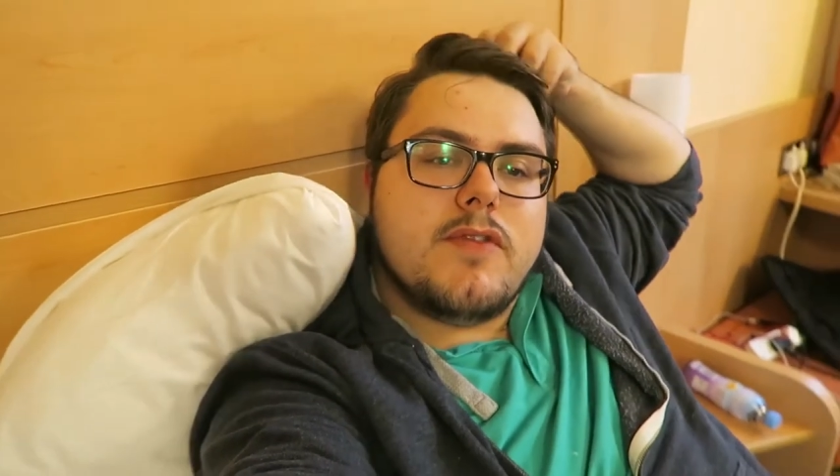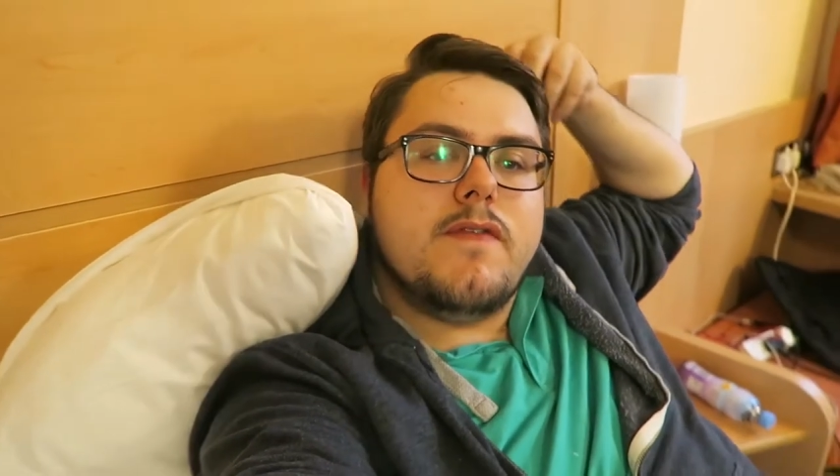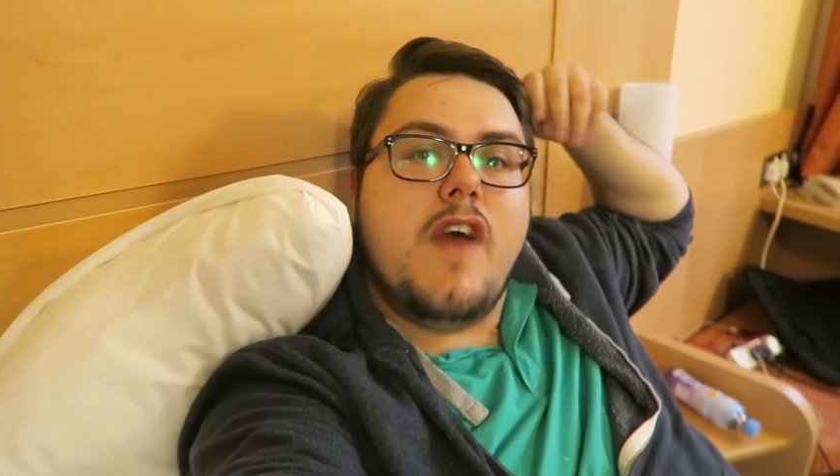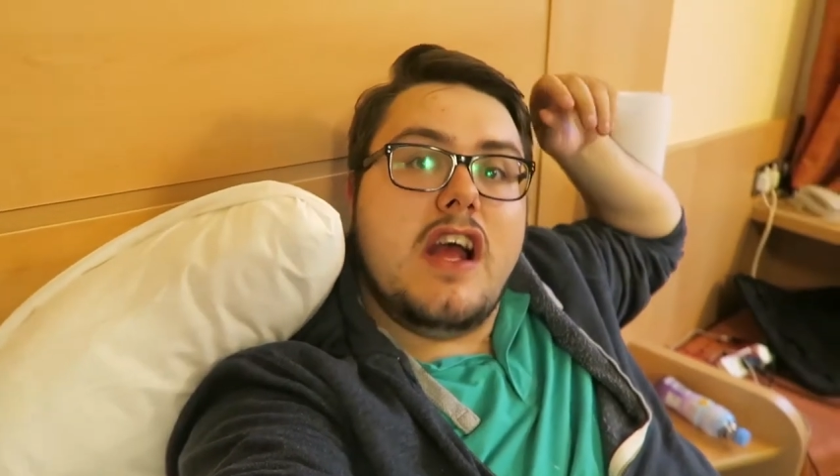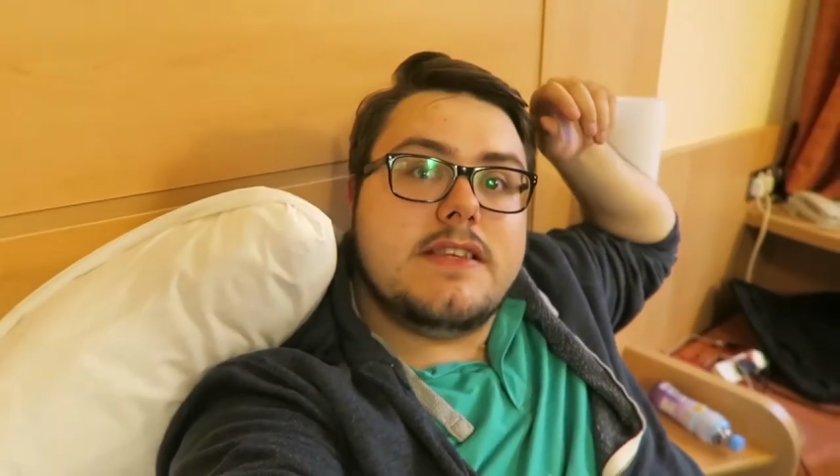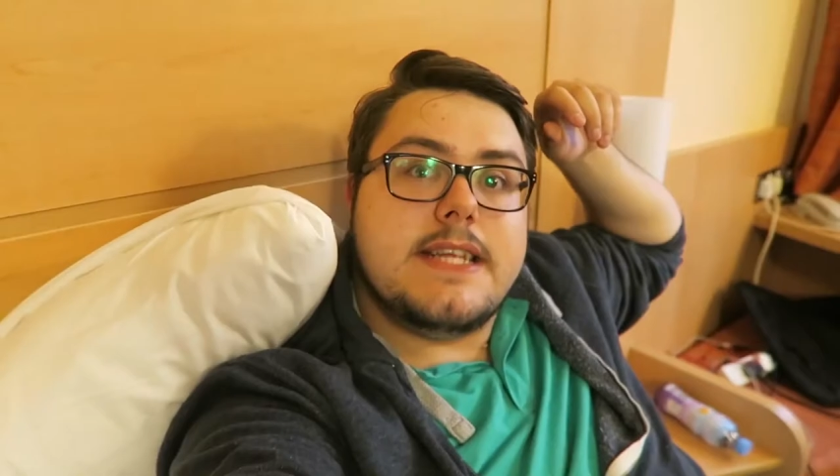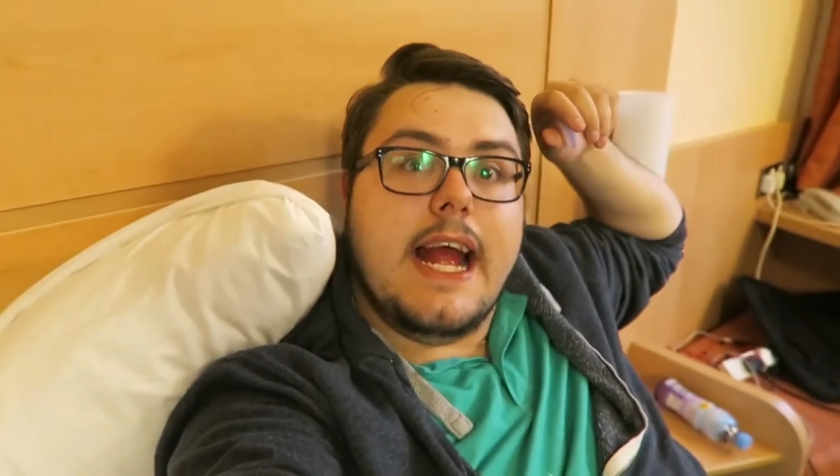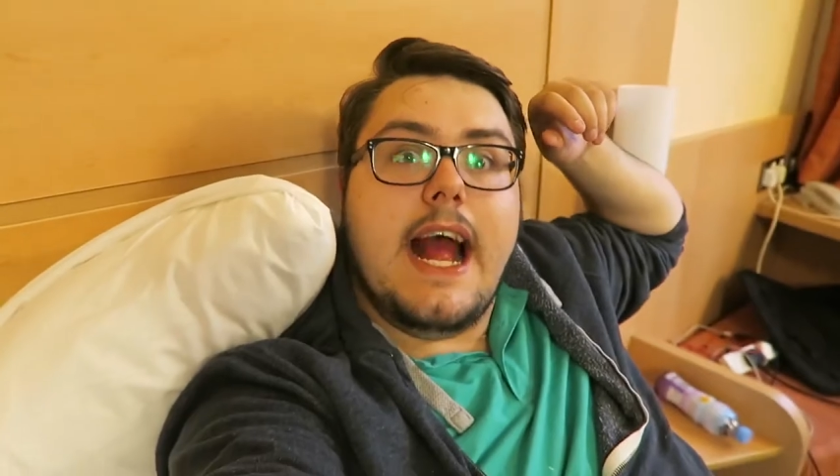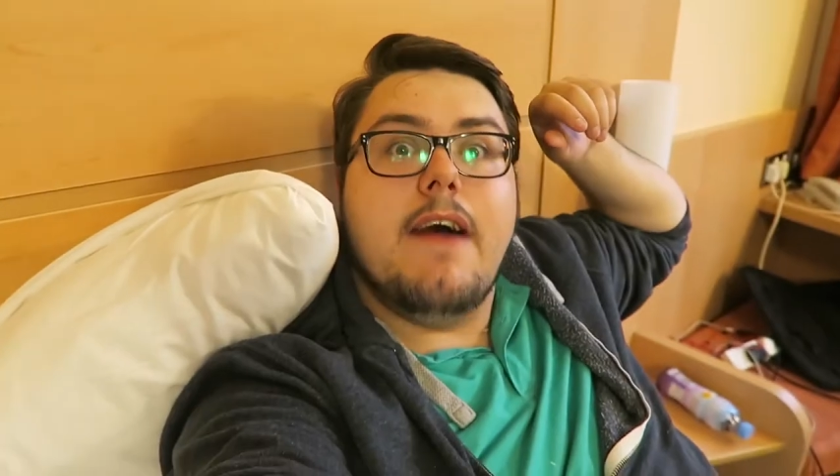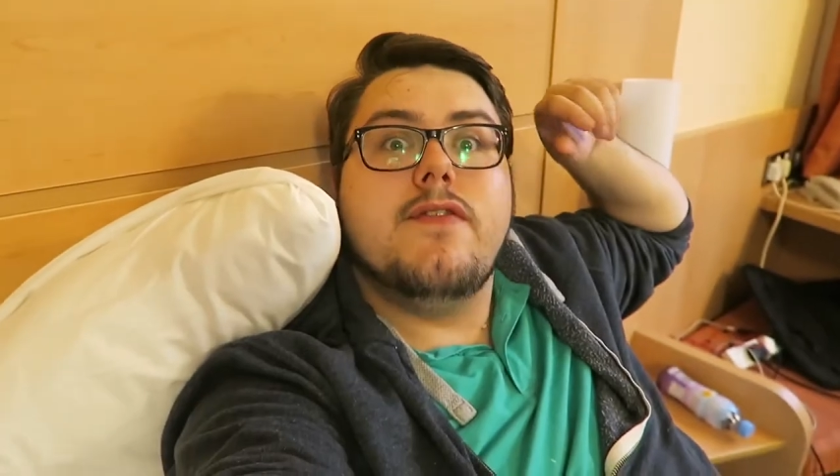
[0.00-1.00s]
the first
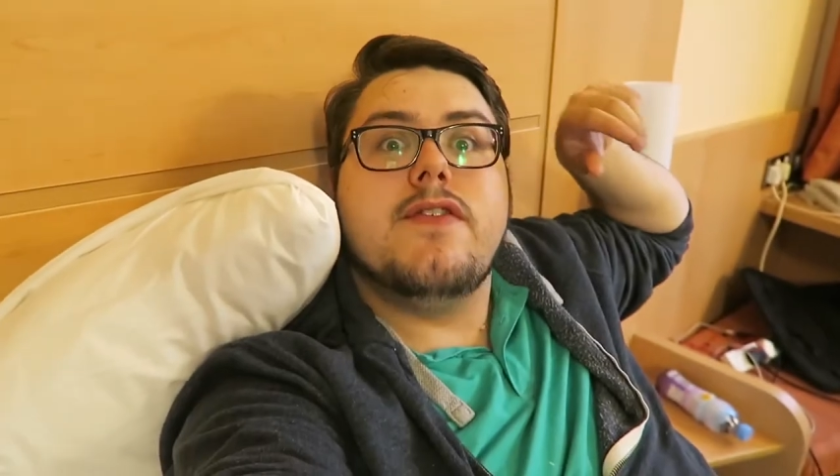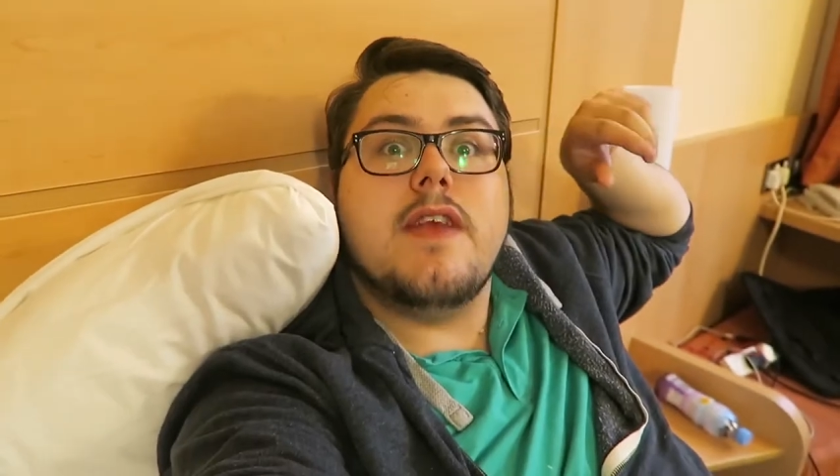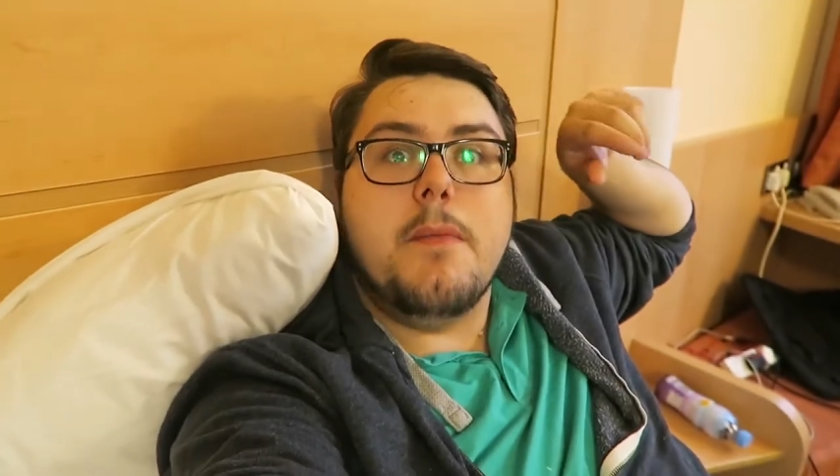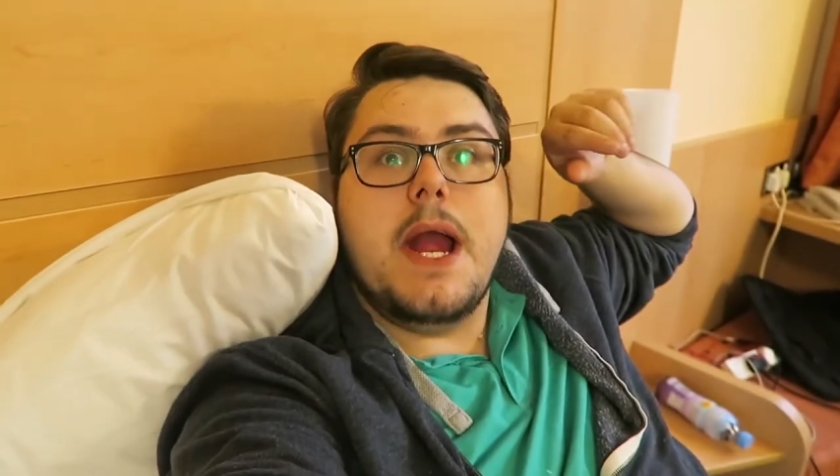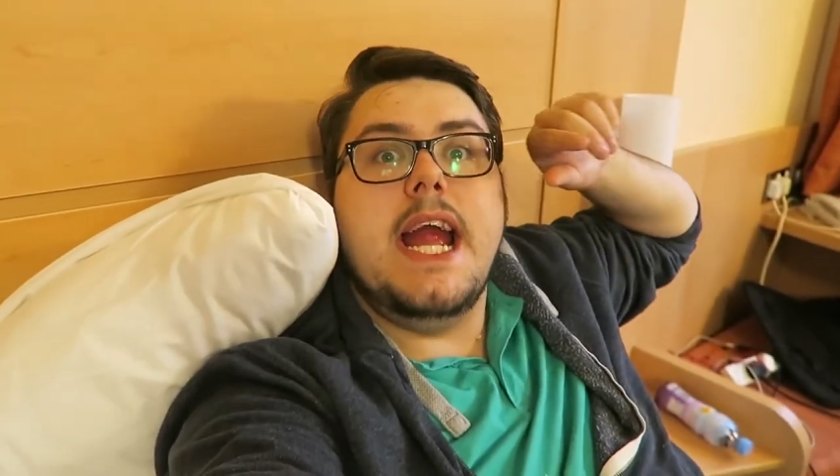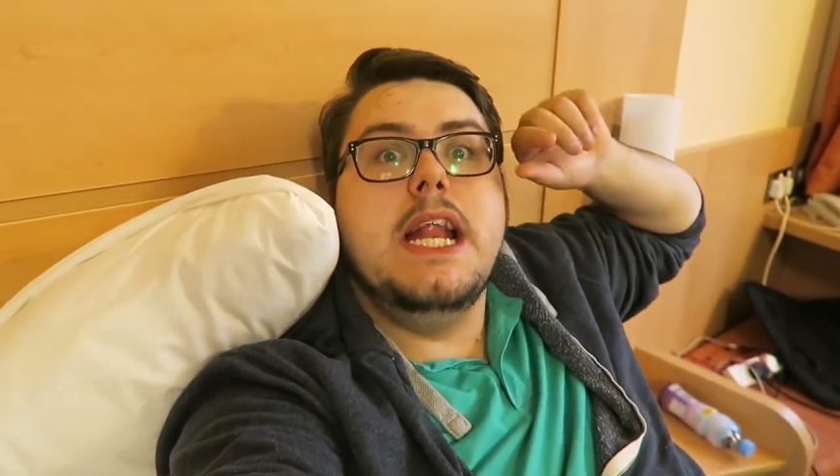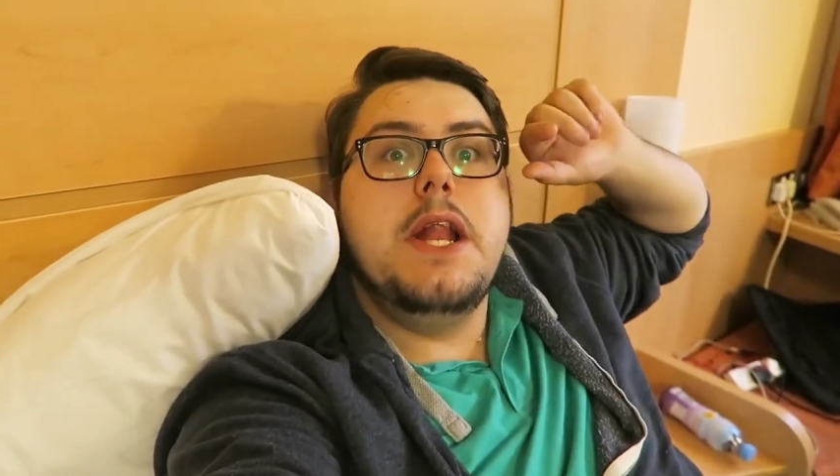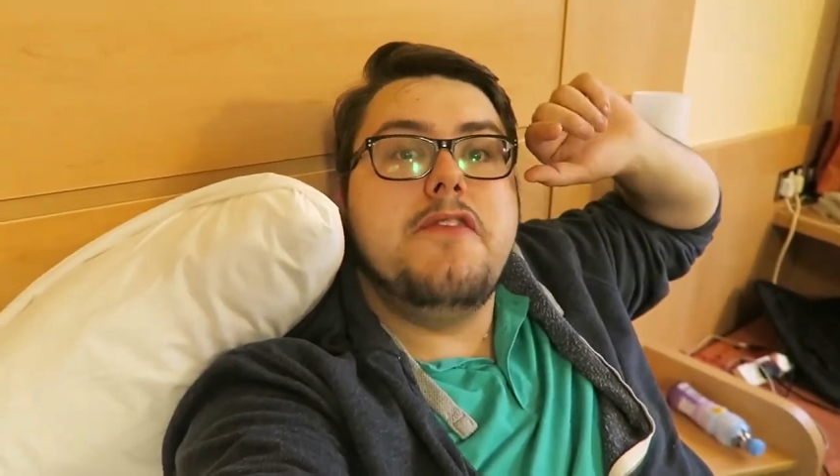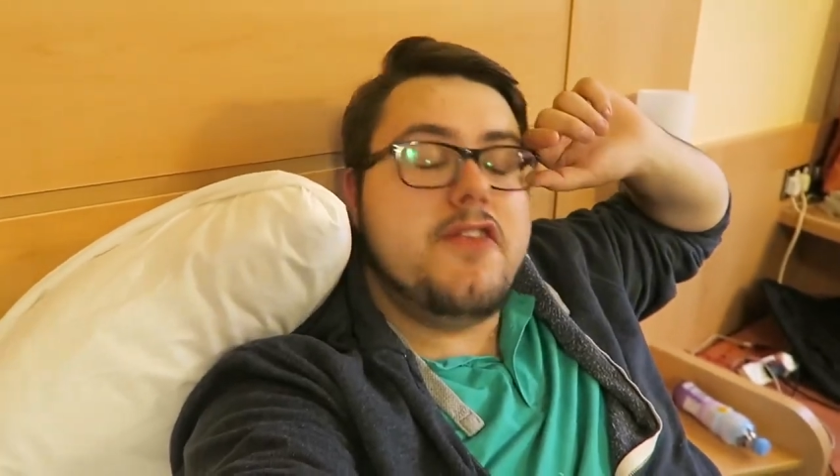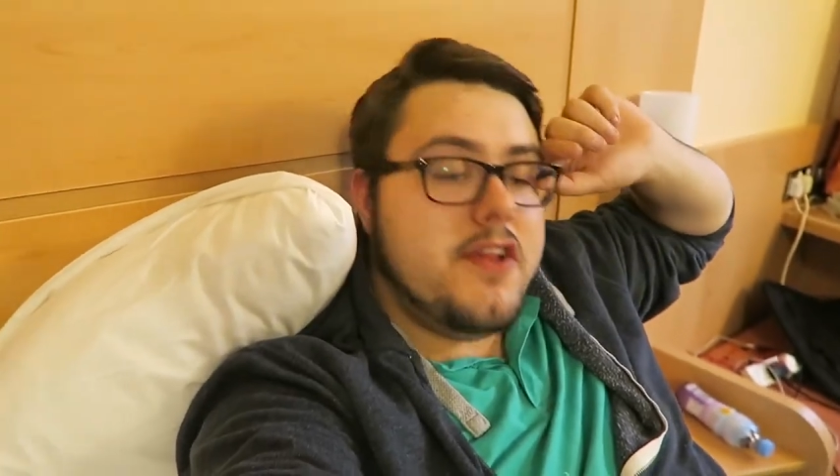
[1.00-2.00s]
day of summer in the